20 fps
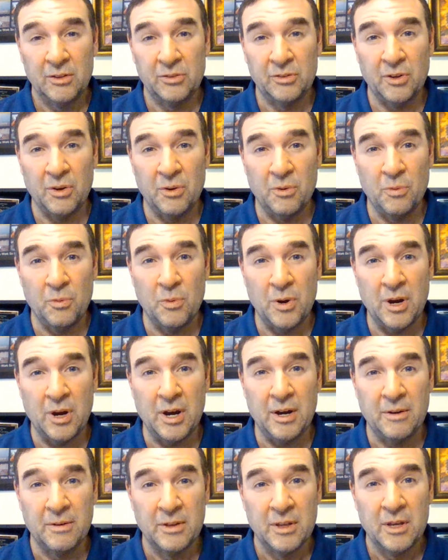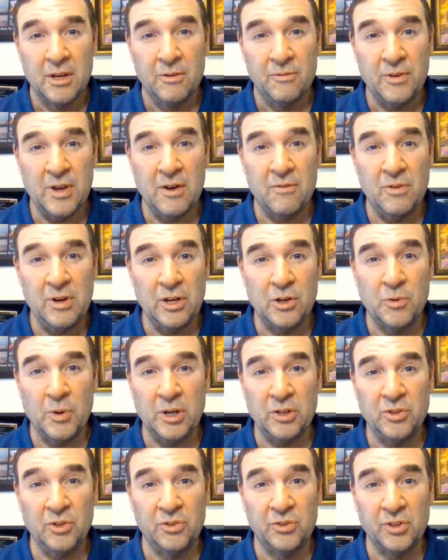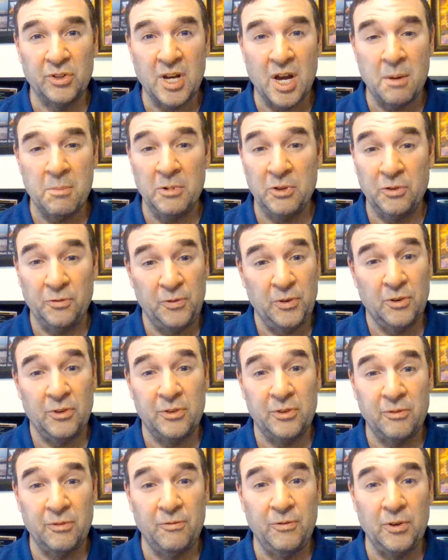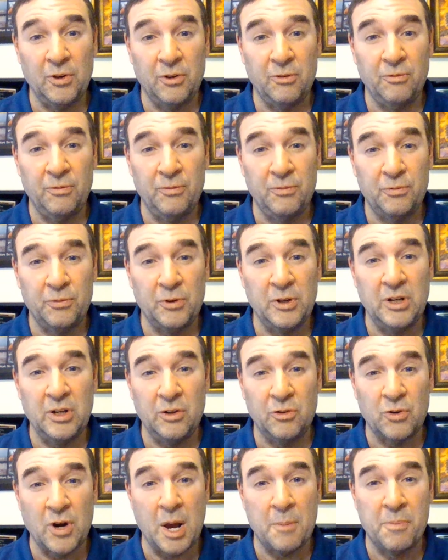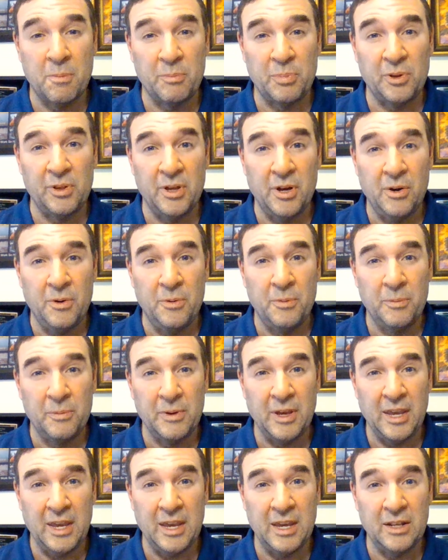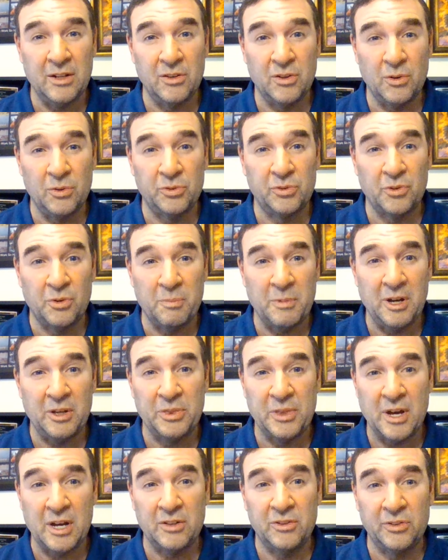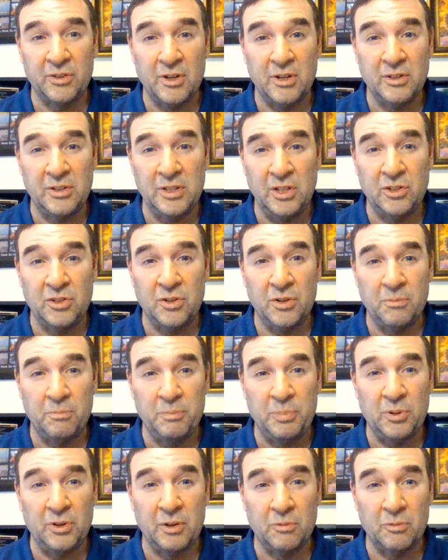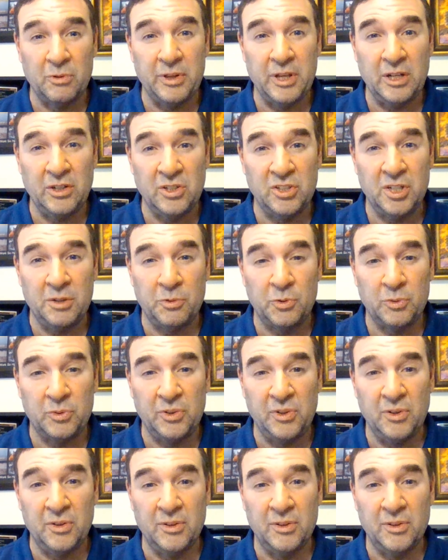So if you have any questions or comments, feel free to drop them below. And those are my thoughts on teacher building relationships with